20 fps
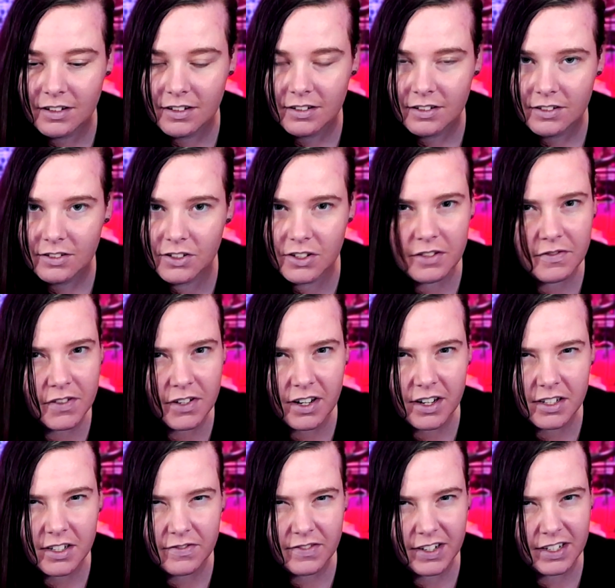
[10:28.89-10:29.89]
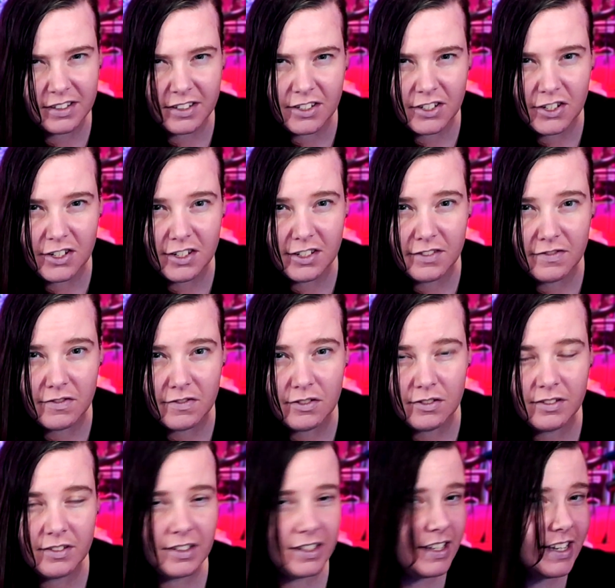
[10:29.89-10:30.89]
So if you guys found this useful,
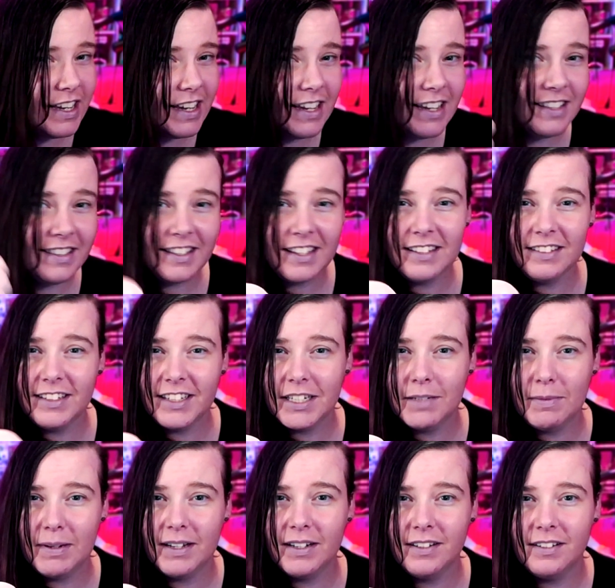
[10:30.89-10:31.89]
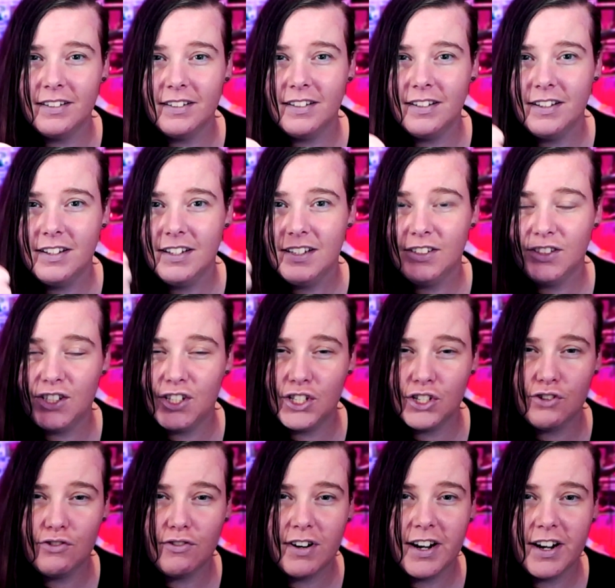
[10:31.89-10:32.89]
hit that like button,
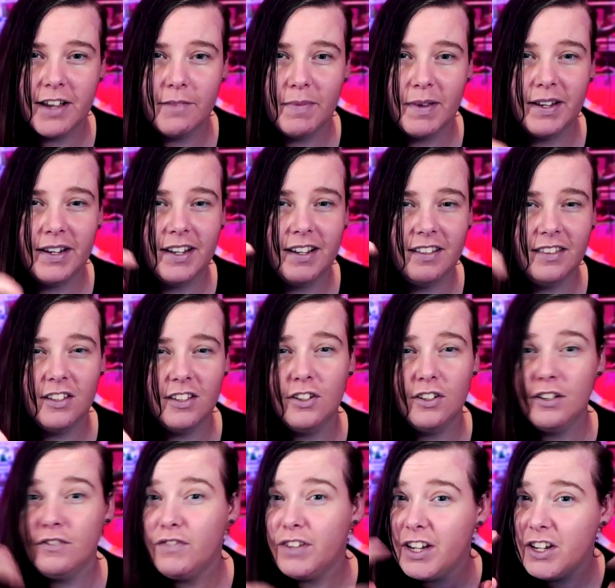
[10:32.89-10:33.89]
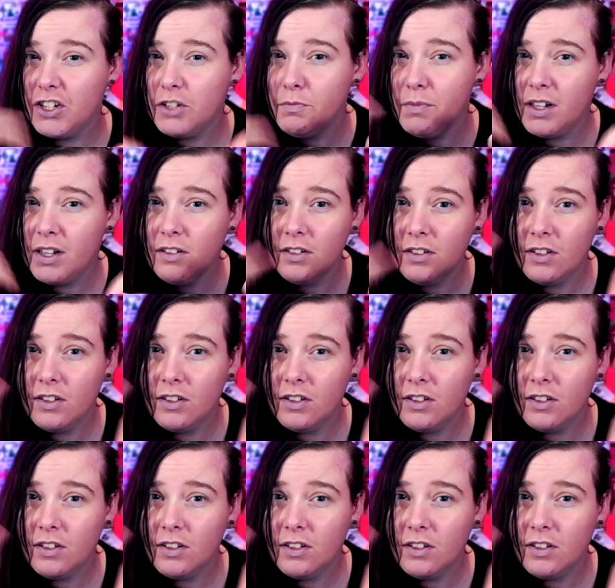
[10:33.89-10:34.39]
subscribe, and hit the notification bell